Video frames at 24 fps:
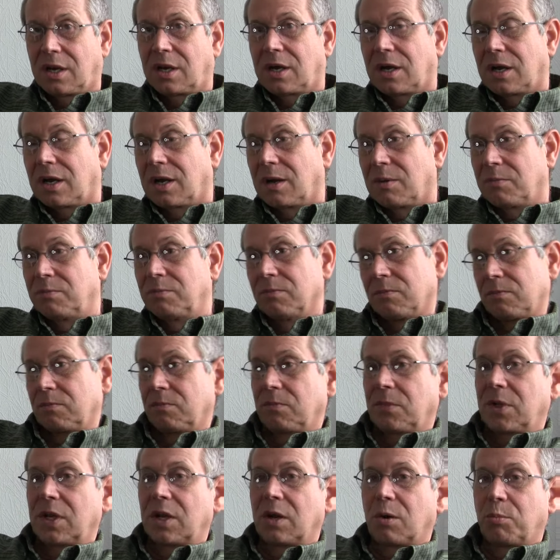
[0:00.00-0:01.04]

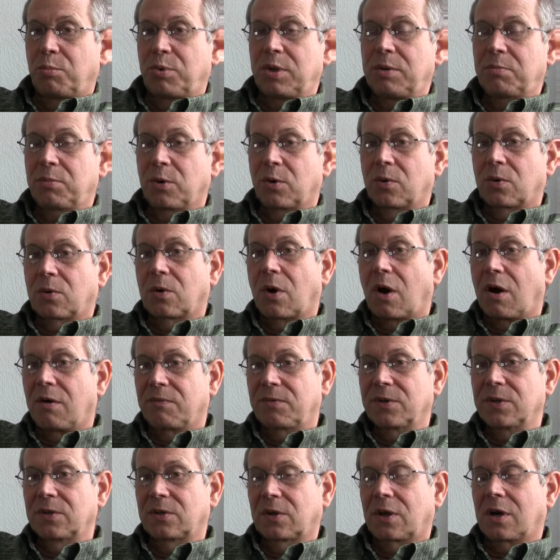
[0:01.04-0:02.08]
You know, people
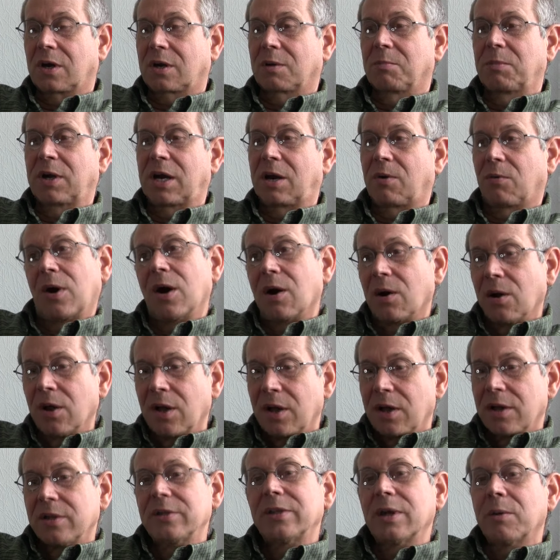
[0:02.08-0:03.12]
often talk about, well,
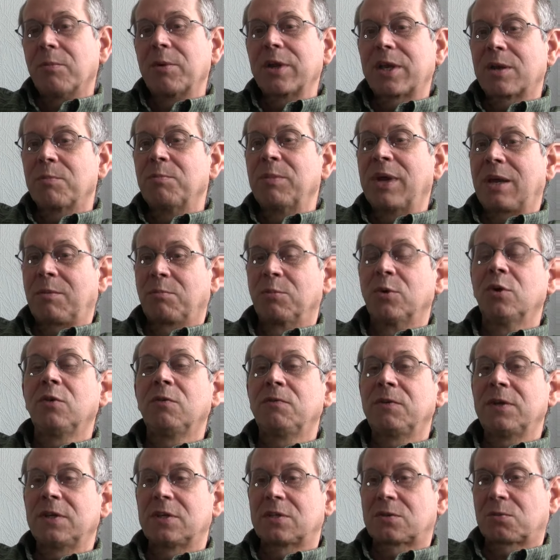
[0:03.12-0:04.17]
then we can make
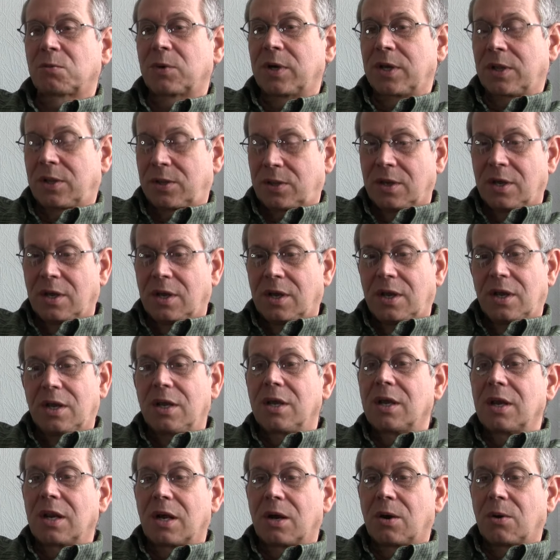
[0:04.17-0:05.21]
movies with,
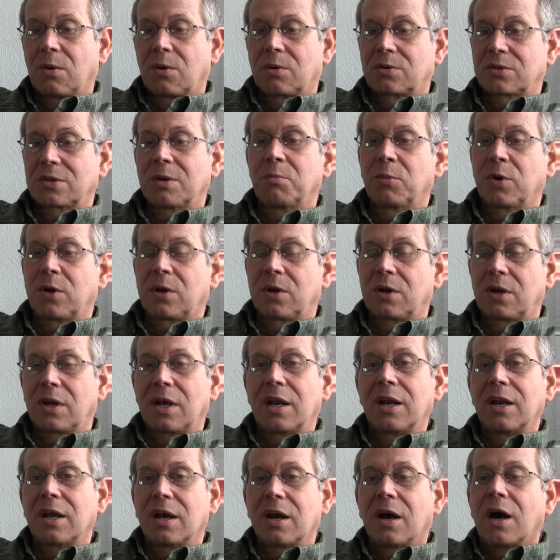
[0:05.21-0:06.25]
you know, someone
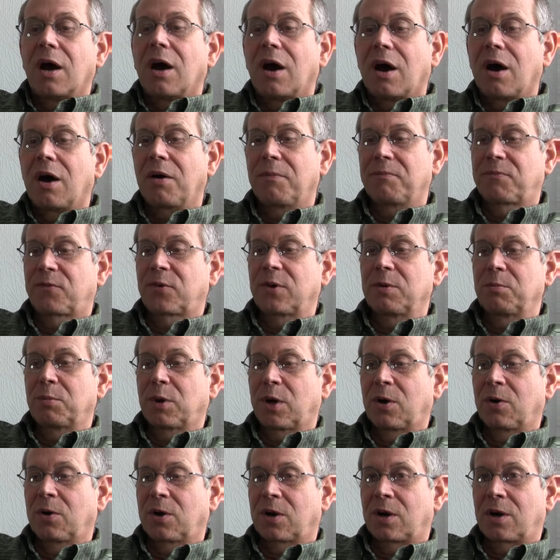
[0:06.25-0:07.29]
in a Humphrey
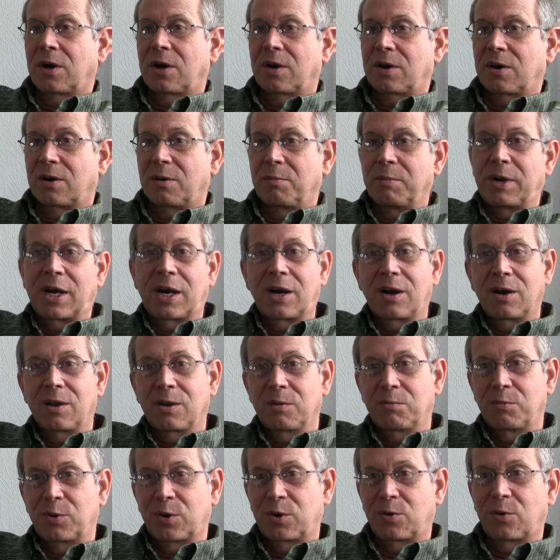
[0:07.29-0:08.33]
Bogart or a
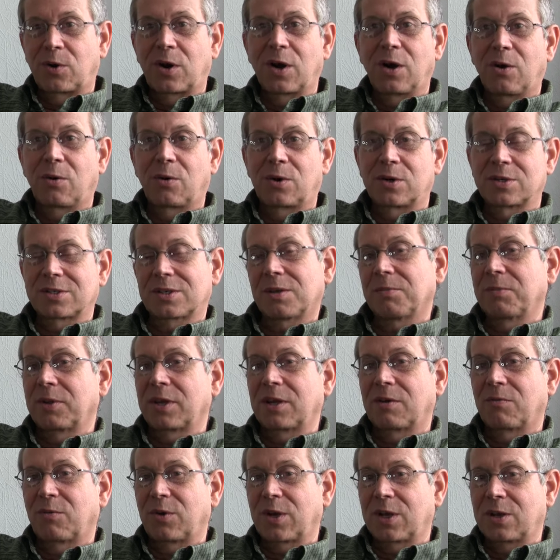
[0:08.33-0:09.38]
Marilyn Monroe or
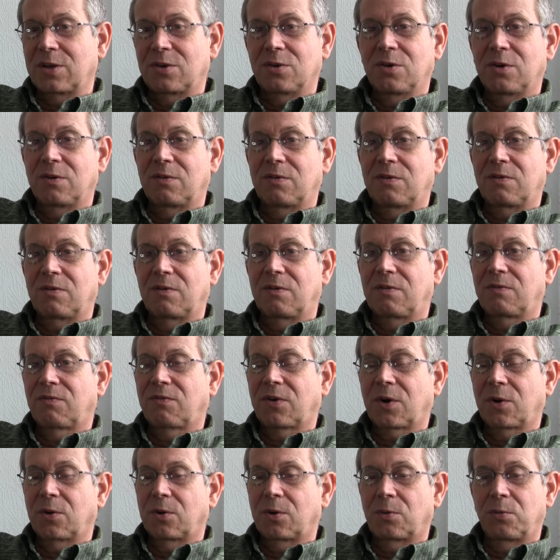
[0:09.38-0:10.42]
something, if we could do it
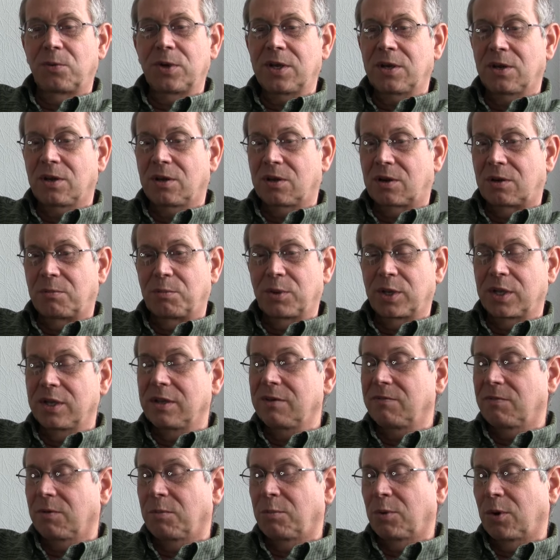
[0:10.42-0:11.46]
photoreal or
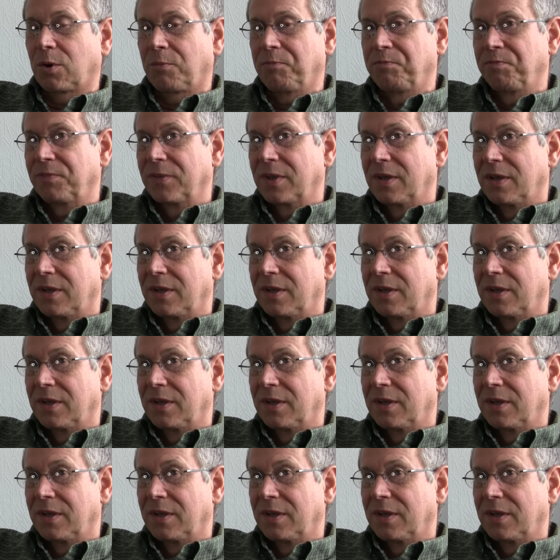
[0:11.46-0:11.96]
believable.